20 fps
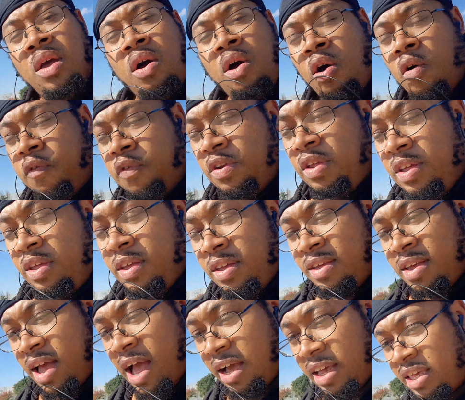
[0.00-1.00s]
hopefully
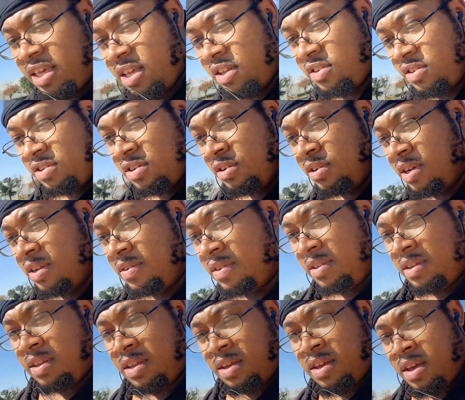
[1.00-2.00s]
i can get to it
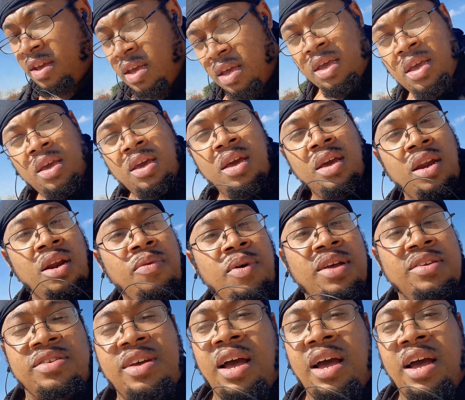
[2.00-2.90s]
anyways